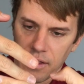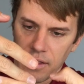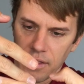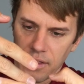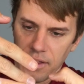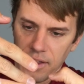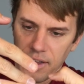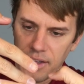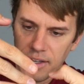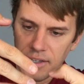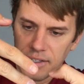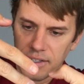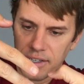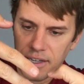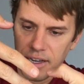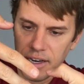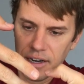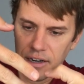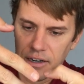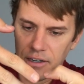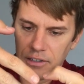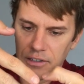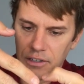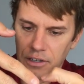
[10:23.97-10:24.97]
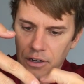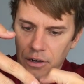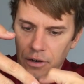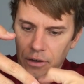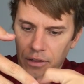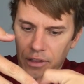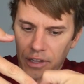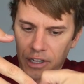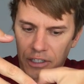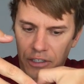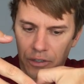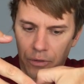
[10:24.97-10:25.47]
These gears go
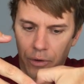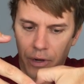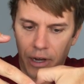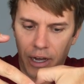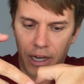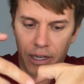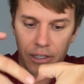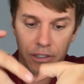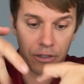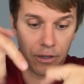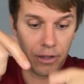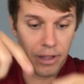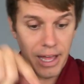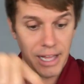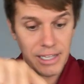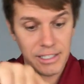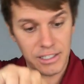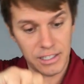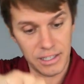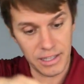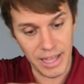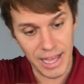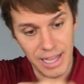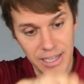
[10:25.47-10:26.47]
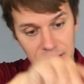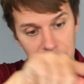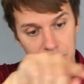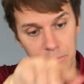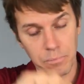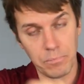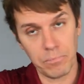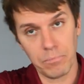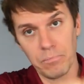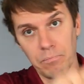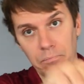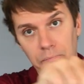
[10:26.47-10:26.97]
this way. So that's
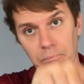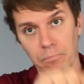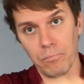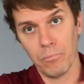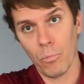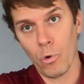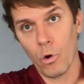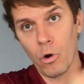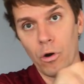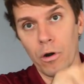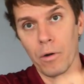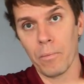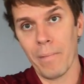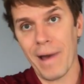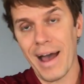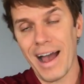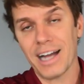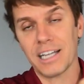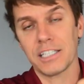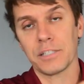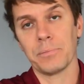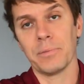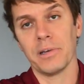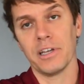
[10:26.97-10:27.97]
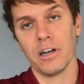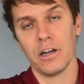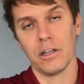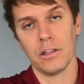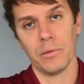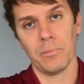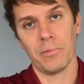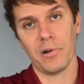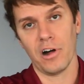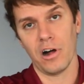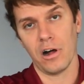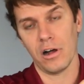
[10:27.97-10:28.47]
more backspin on
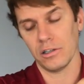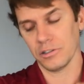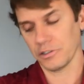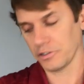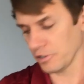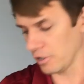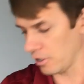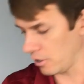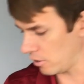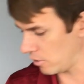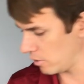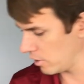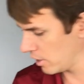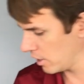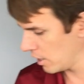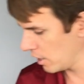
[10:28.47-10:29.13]
the ball. So